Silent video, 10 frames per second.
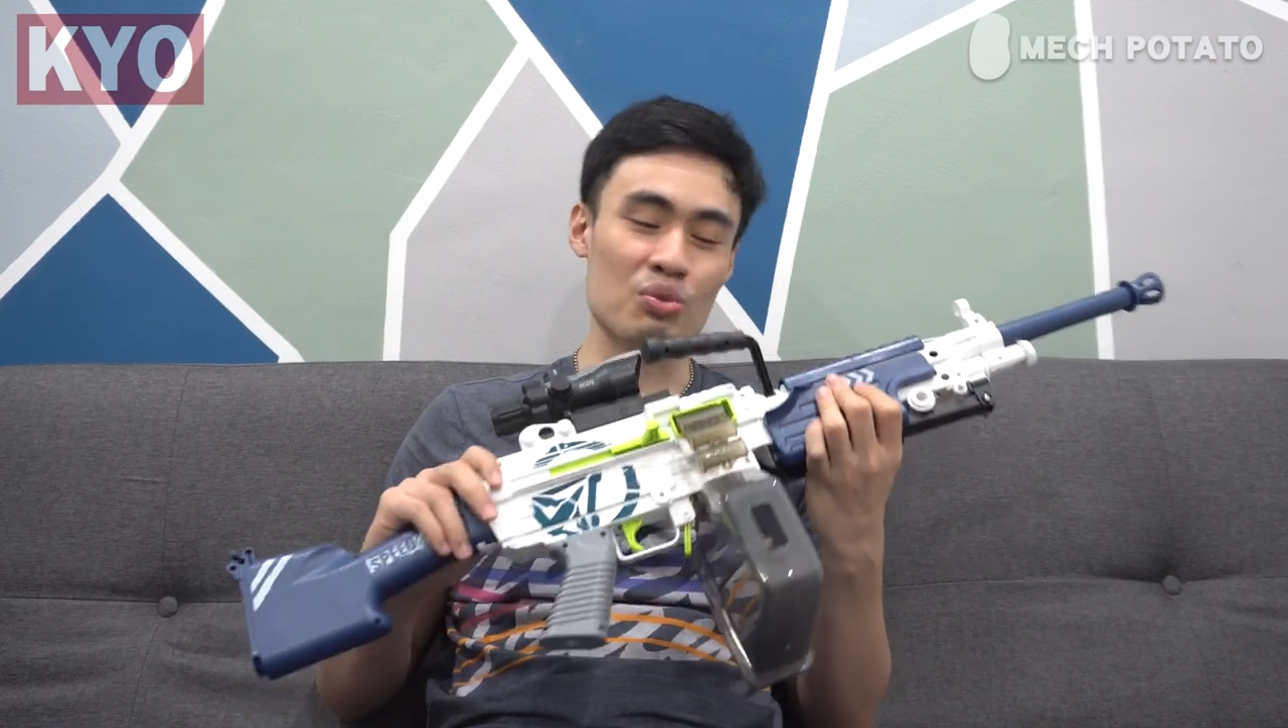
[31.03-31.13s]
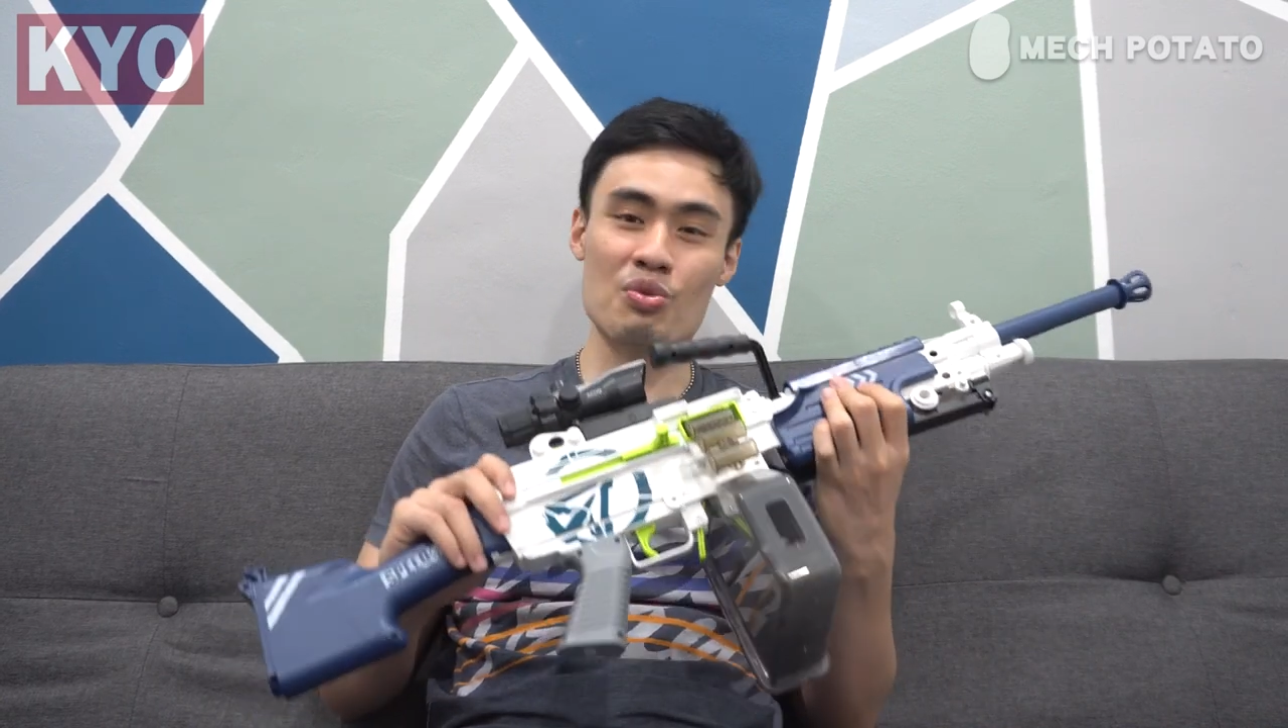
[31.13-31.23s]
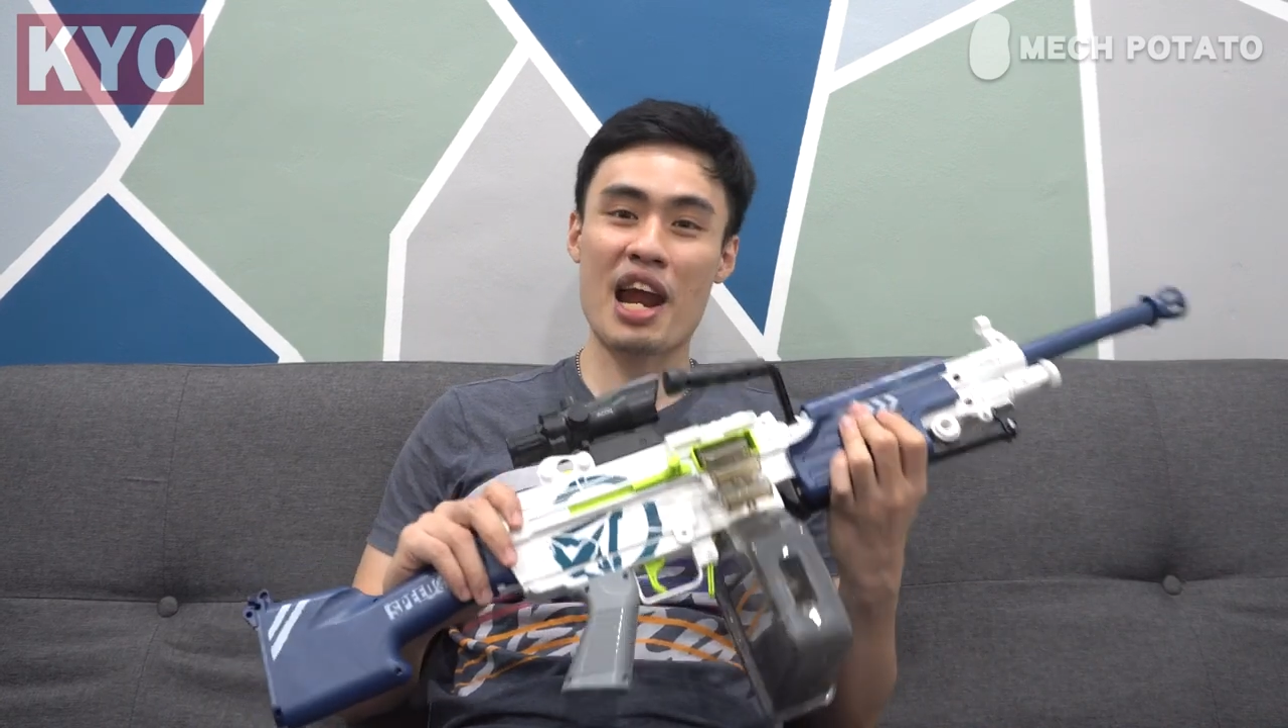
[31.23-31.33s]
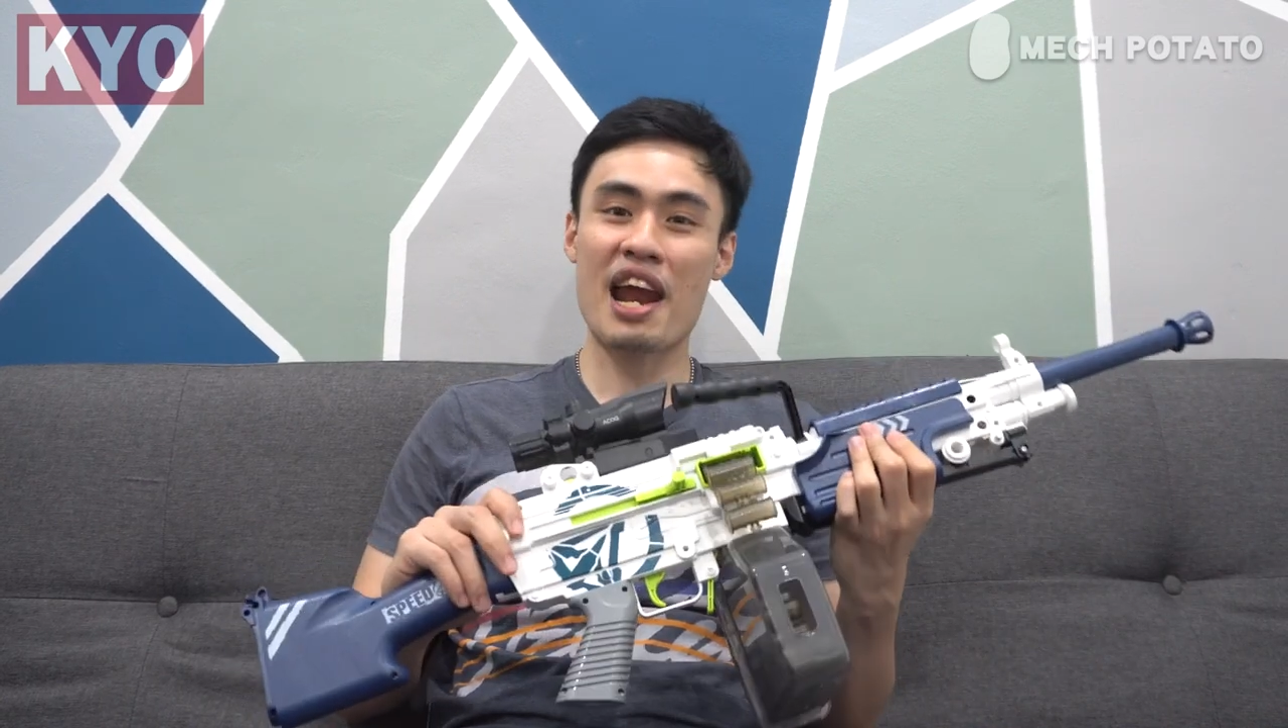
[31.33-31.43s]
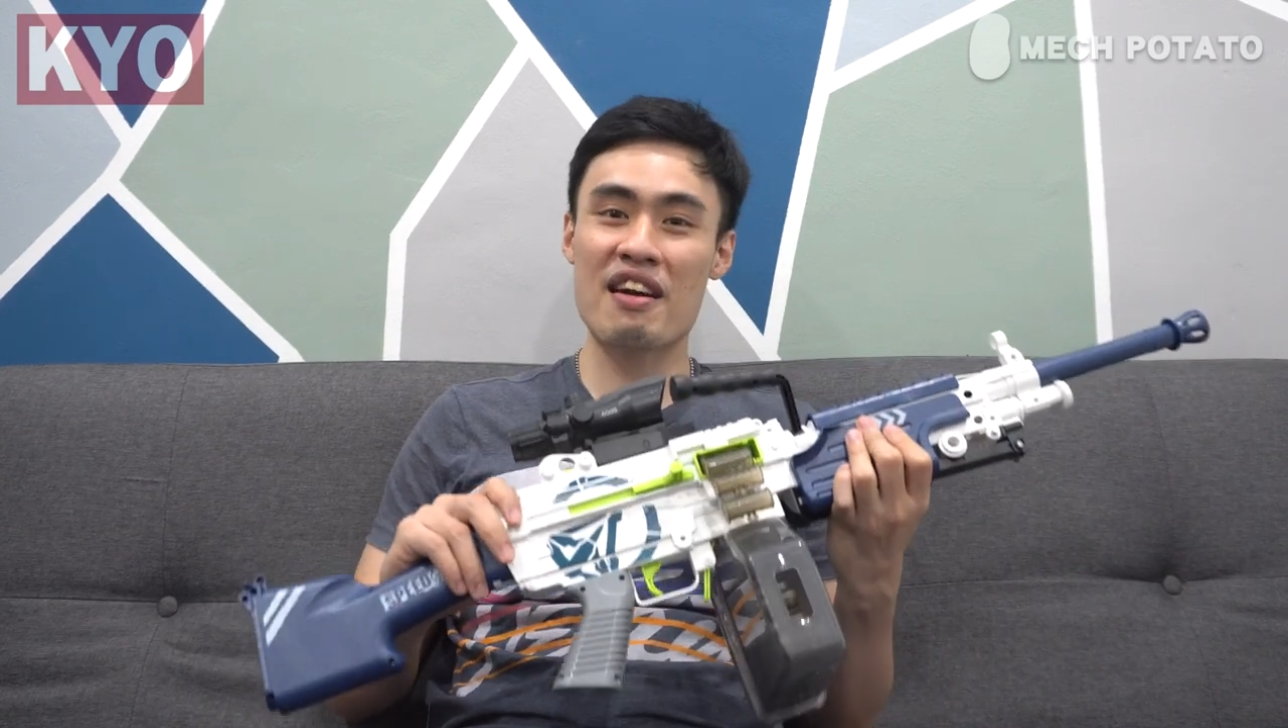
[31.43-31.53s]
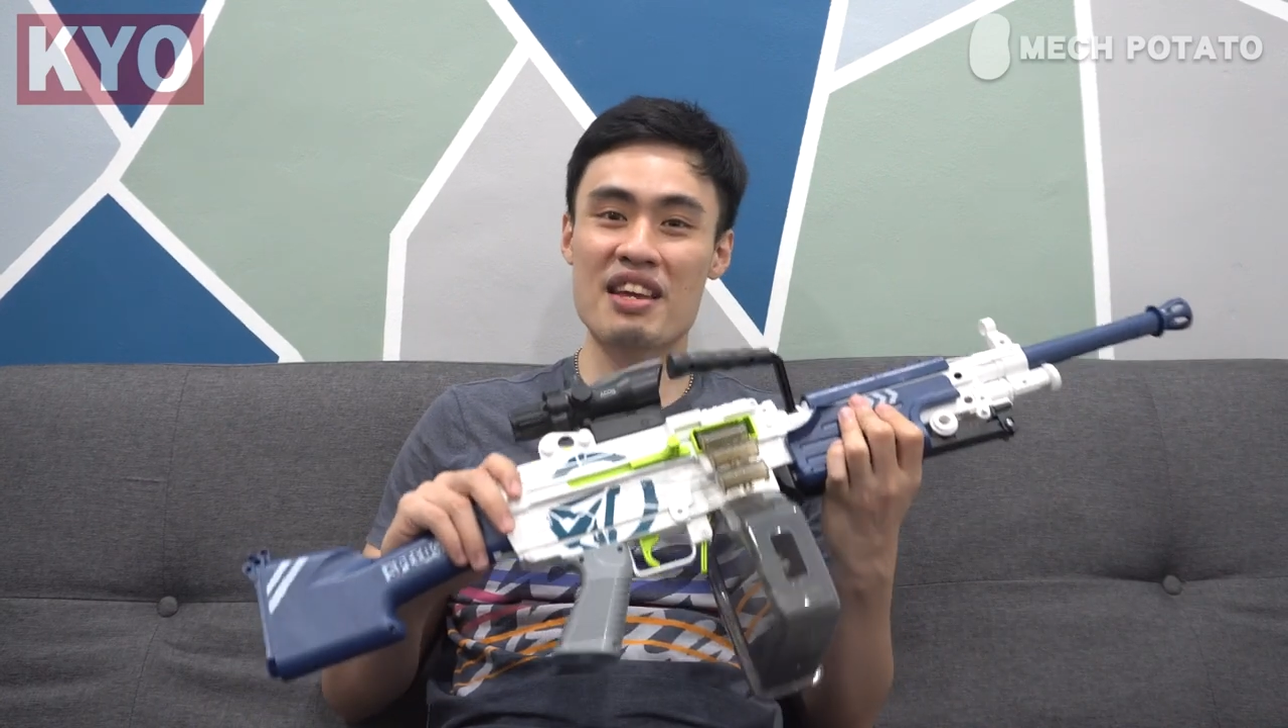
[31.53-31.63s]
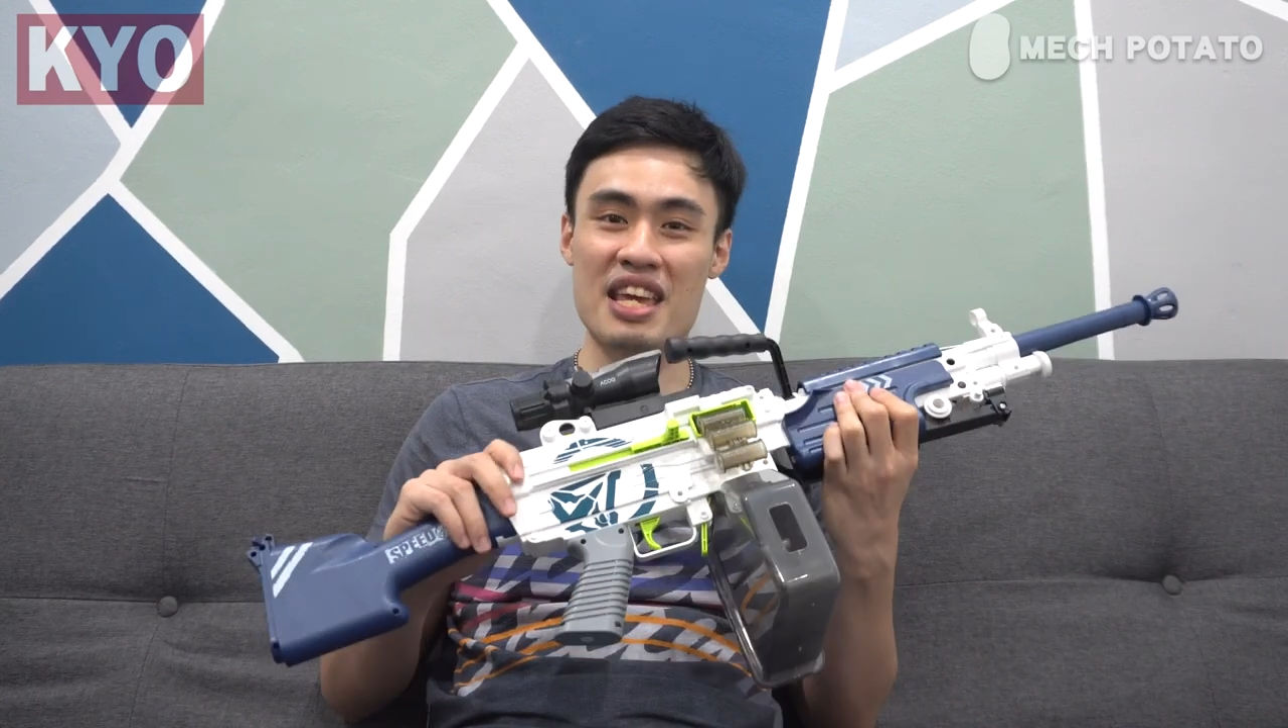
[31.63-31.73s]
rare